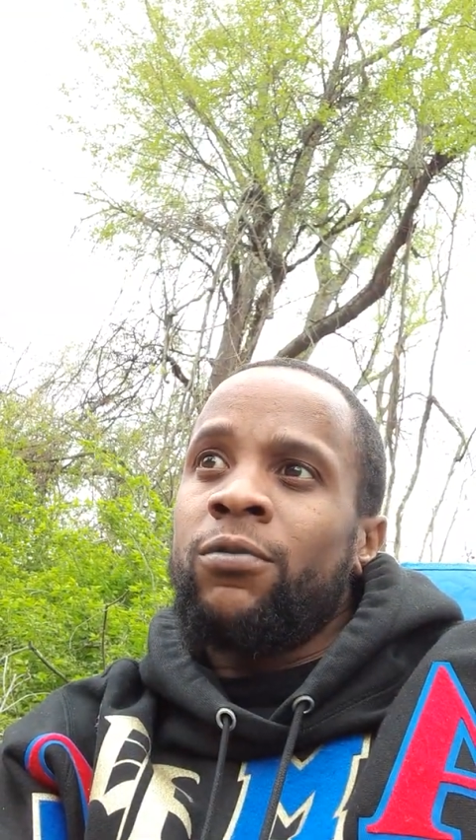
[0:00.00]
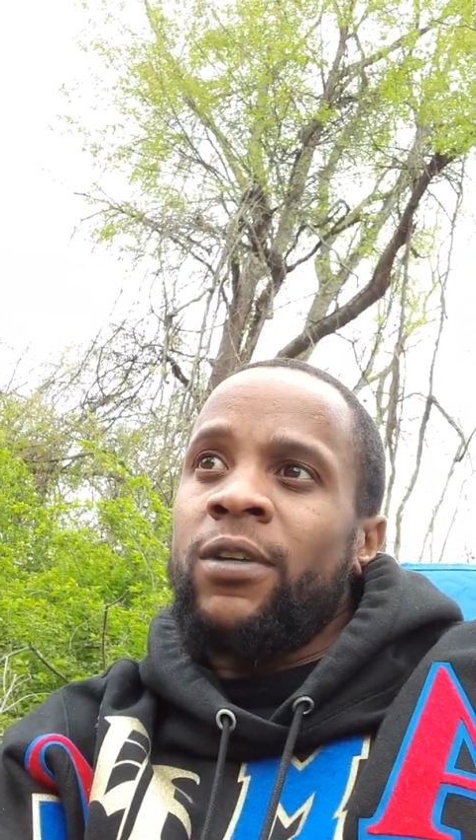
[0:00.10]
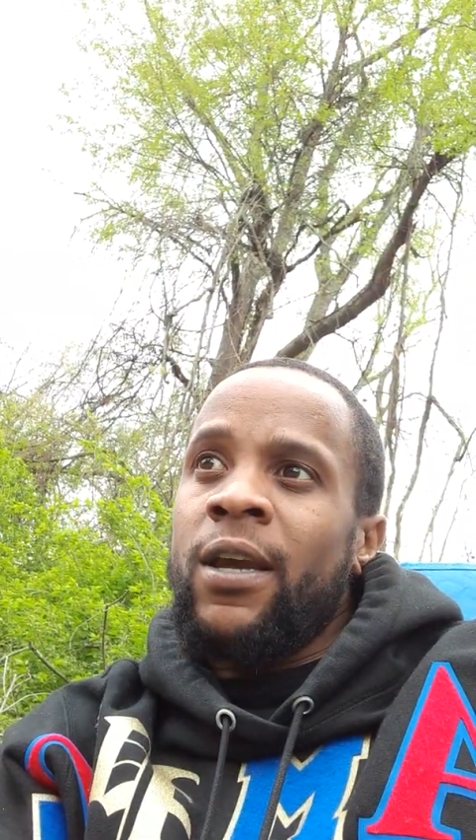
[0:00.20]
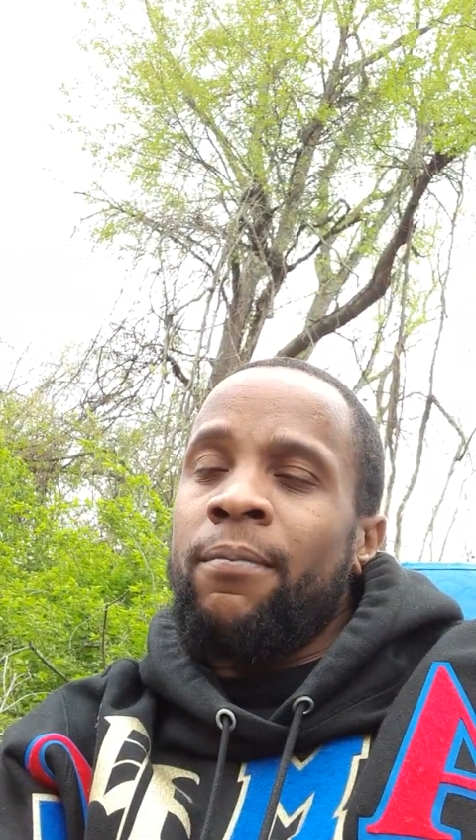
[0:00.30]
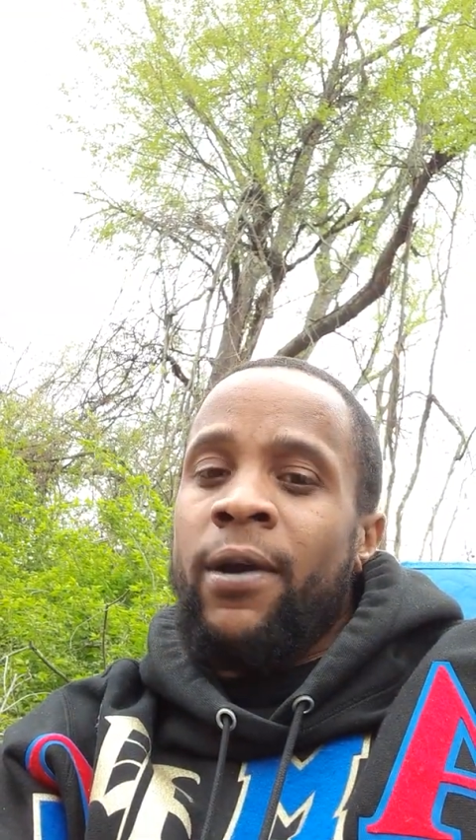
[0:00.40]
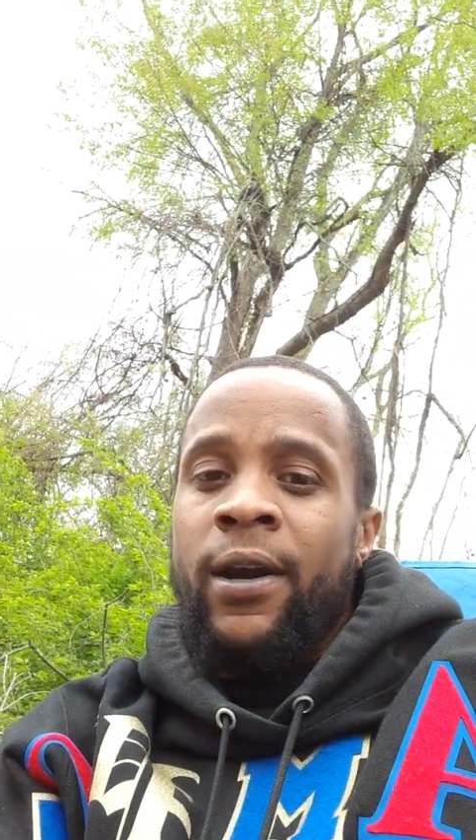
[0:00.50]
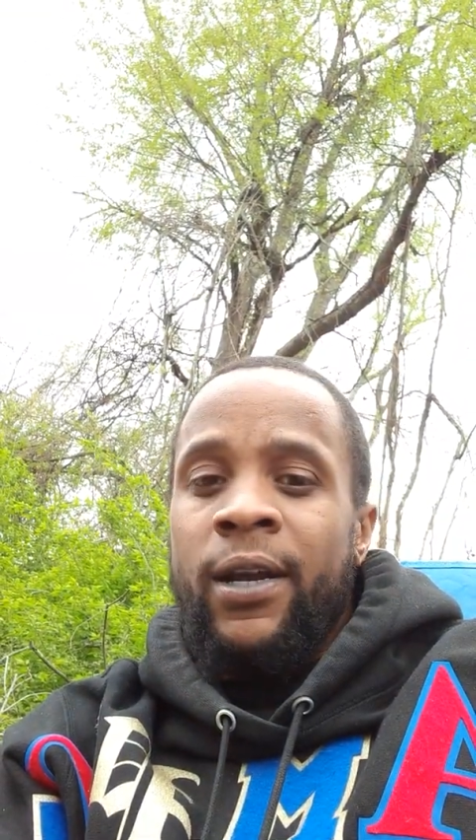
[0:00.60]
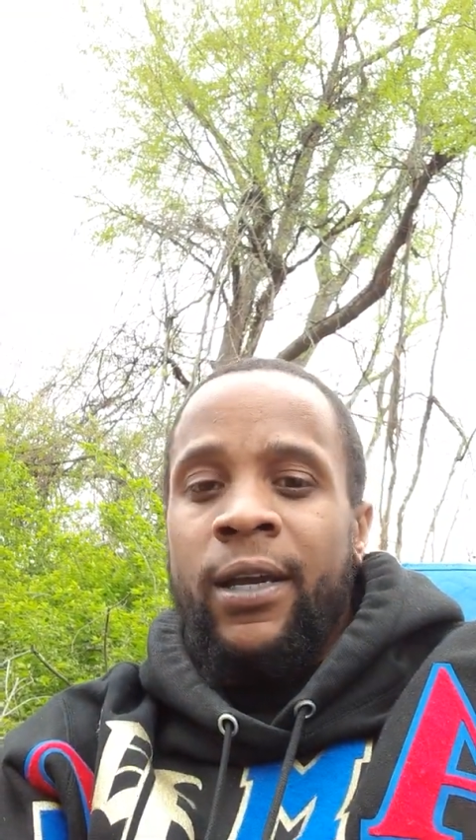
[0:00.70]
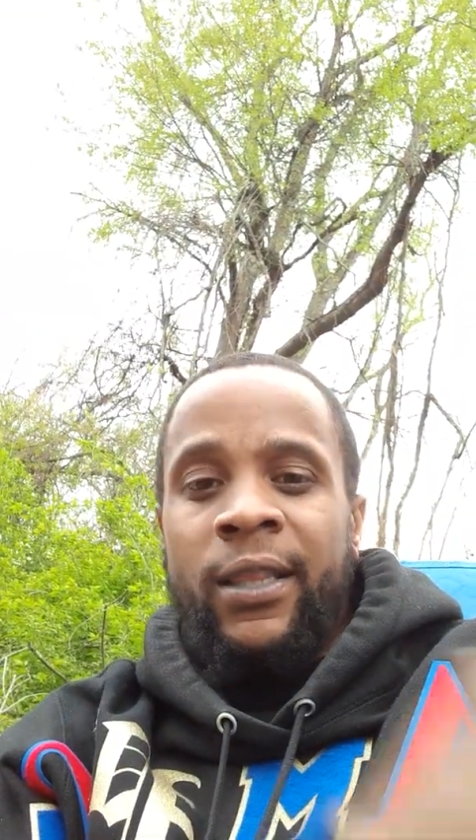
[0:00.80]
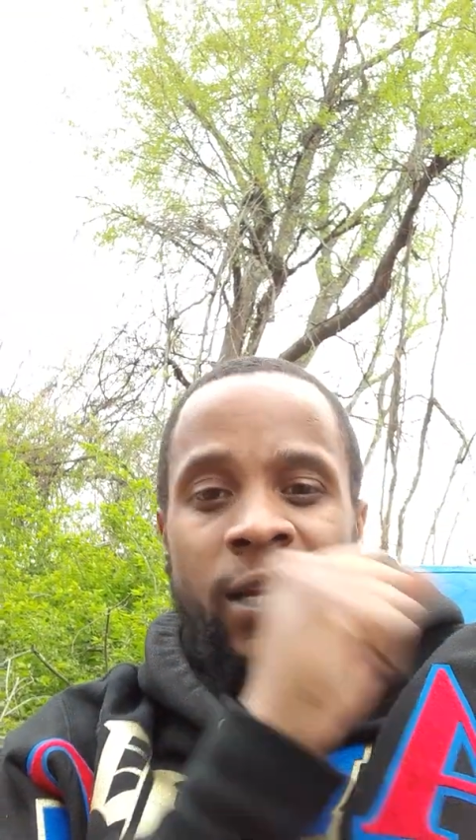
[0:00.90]
was getting
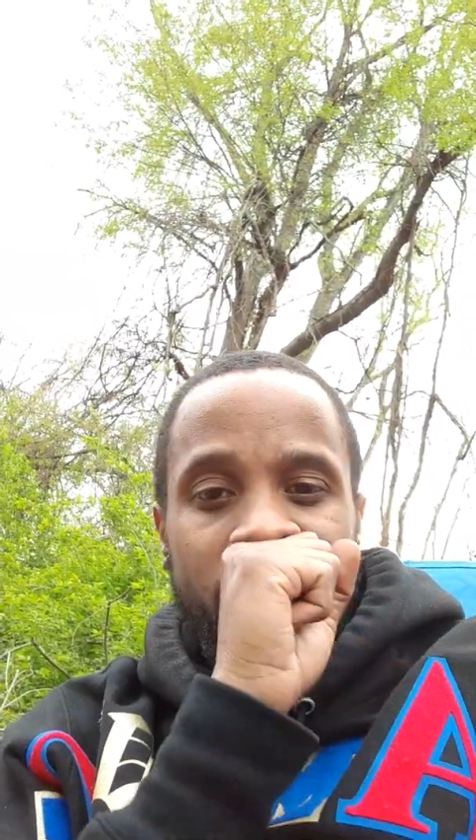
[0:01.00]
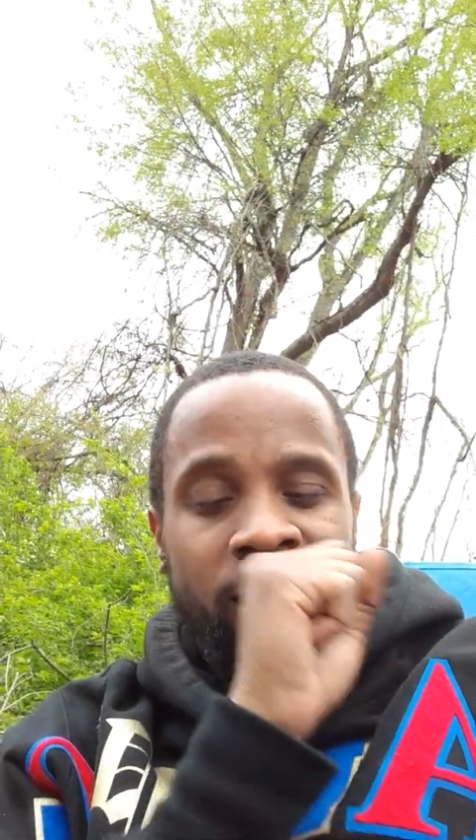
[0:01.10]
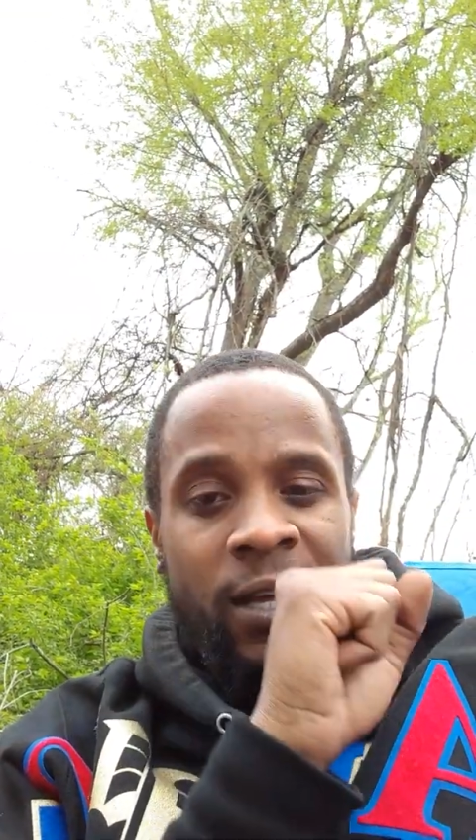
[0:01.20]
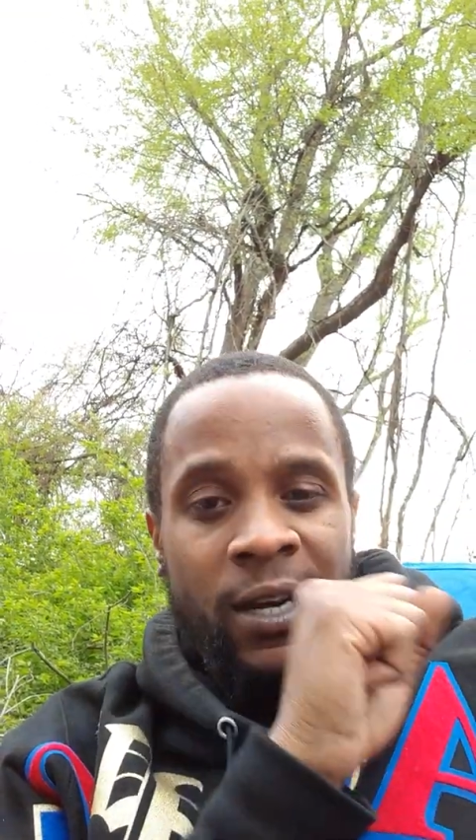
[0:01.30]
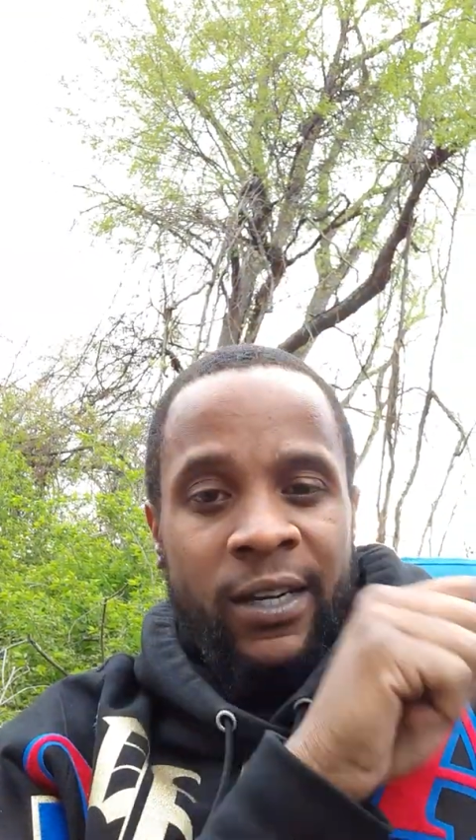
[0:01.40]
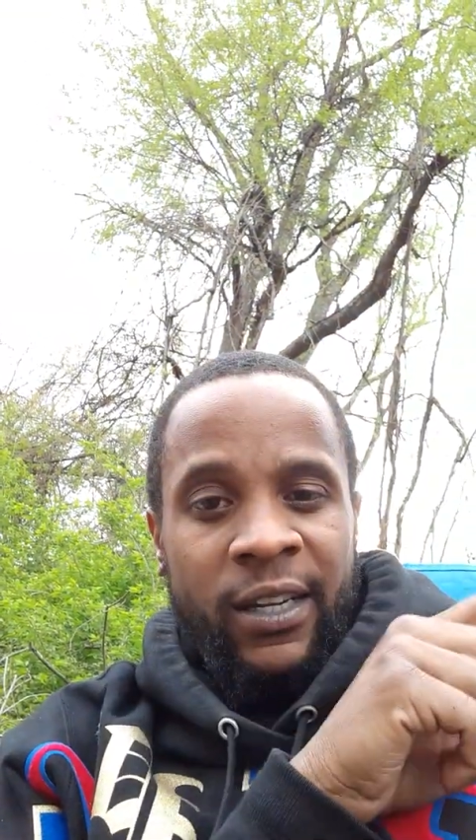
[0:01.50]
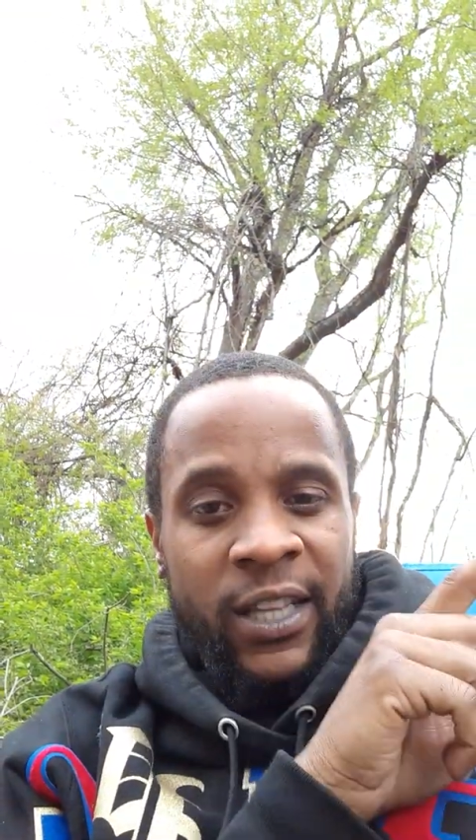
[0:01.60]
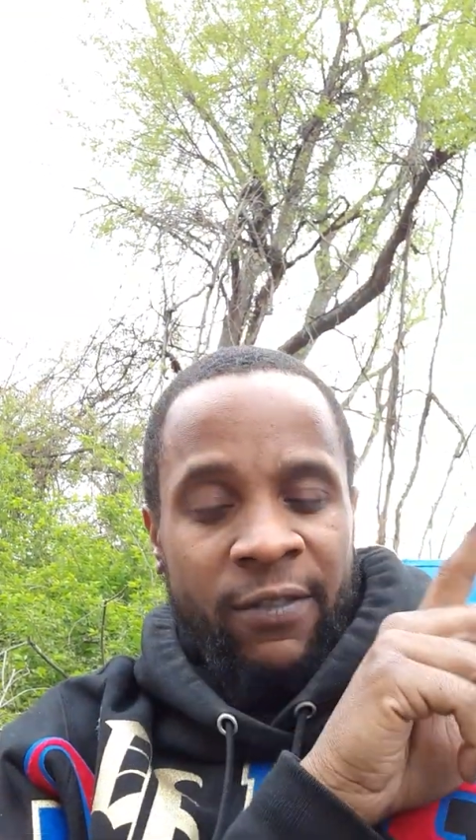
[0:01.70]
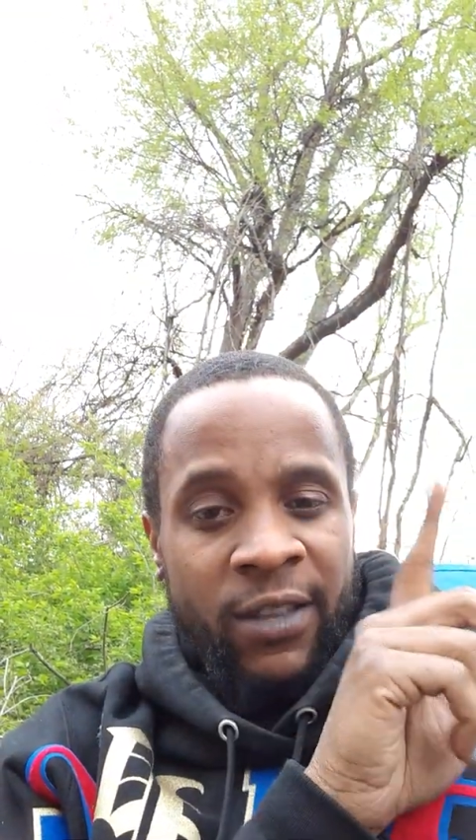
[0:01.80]
married, and they decided to leave.